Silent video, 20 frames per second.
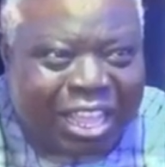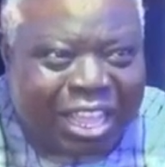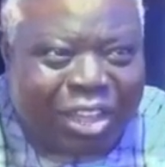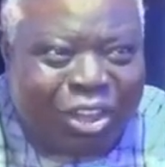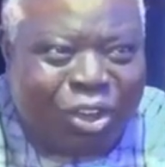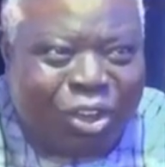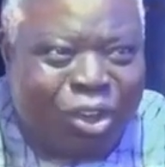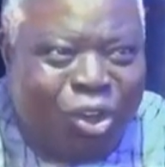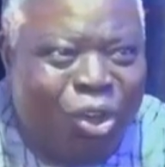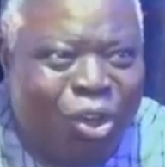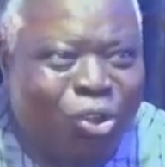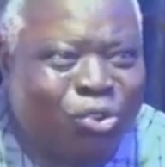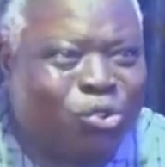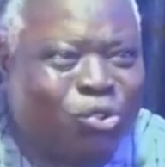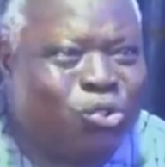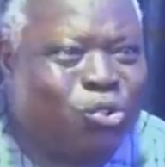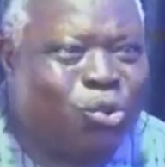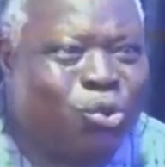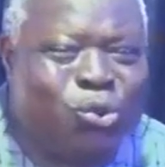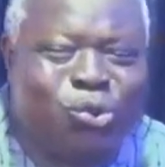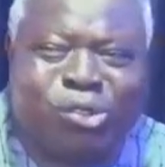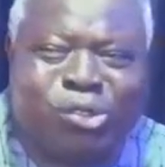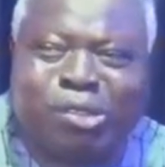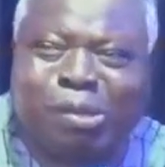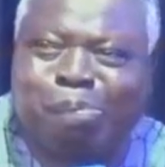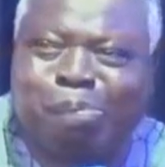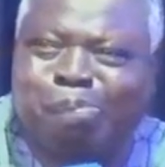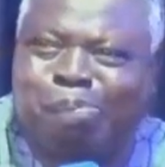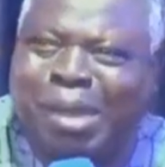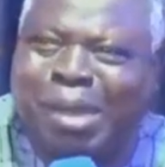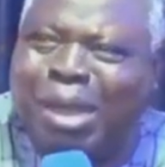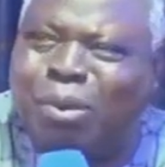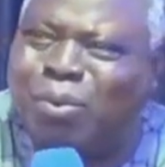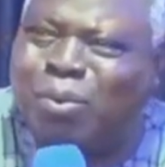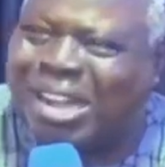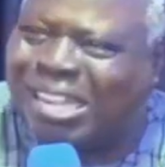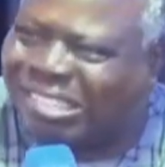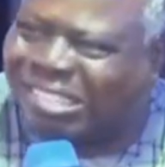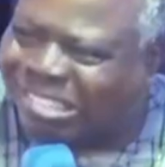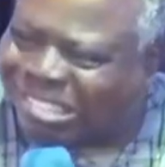All those
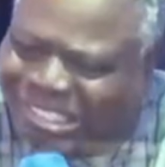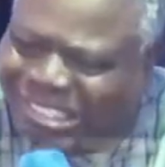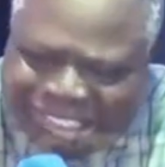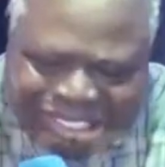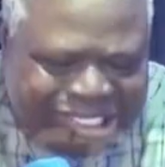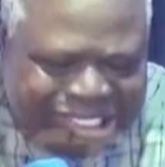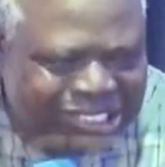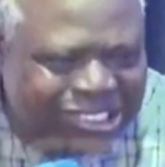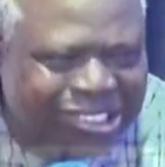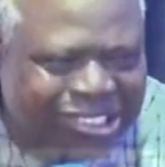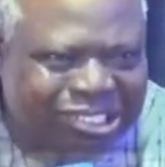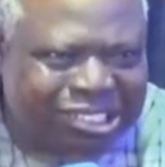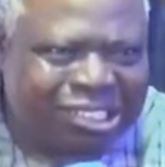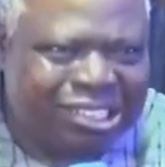powers